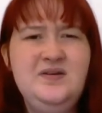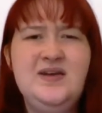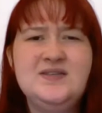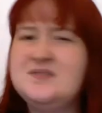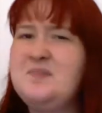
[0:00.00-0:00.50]

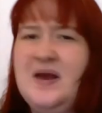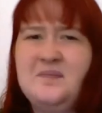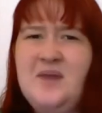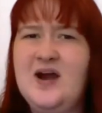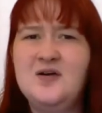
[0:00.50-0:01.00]

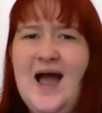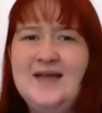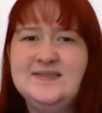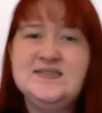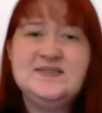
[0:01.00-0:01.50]
expand my
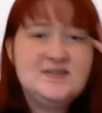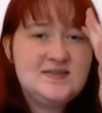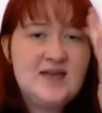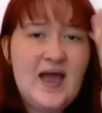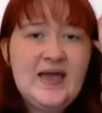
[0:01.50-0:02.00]

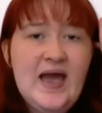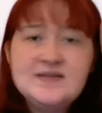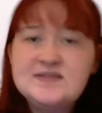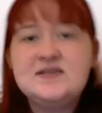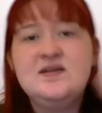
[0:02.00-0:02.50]
horizons, I
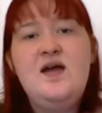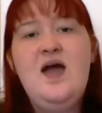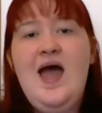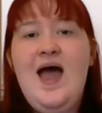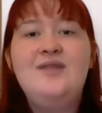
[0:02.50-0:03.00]
guess.
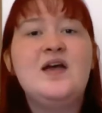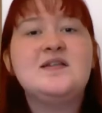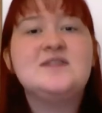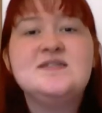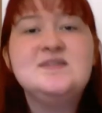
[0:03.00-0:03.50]
And
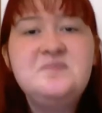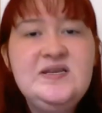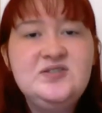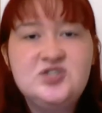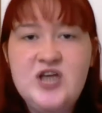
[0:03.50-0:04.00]
that doesn't
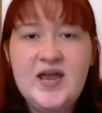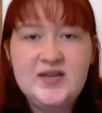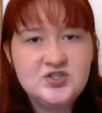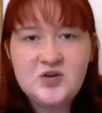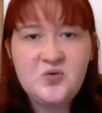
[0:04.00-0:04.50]
mean
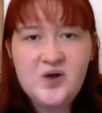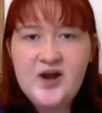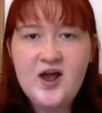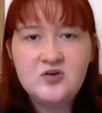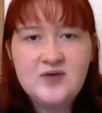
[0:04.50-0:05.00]
changing what
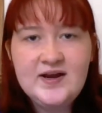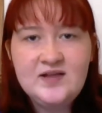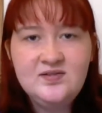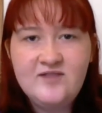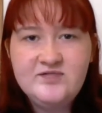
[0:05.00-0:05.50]
I
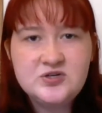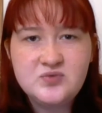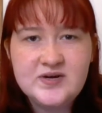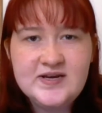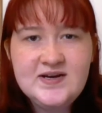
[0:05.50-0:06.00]
already love to
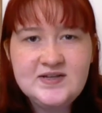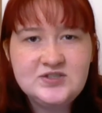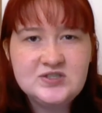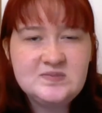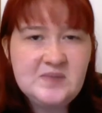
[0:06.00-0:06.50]
read. It
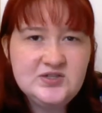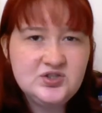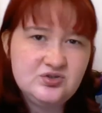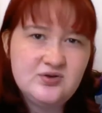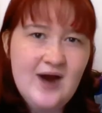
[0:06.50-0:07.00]
just
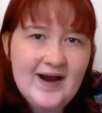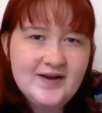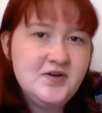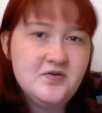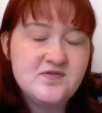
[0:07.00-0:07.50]
means
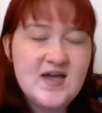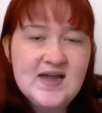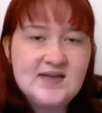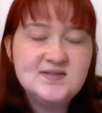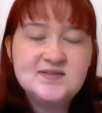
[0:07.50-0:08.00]
trying new
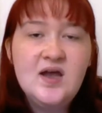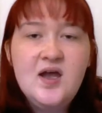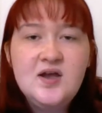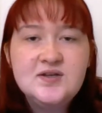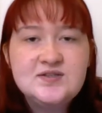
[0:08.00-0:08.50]
things.
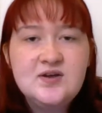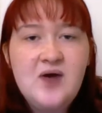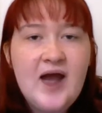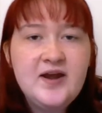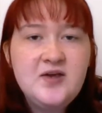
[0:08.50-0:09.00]
So
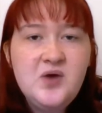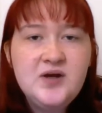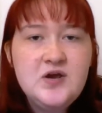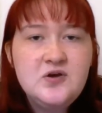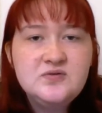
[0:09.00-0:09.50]

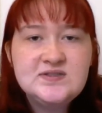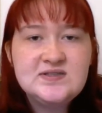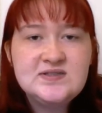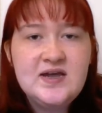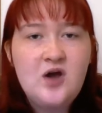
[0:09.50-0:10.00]
anyone who's like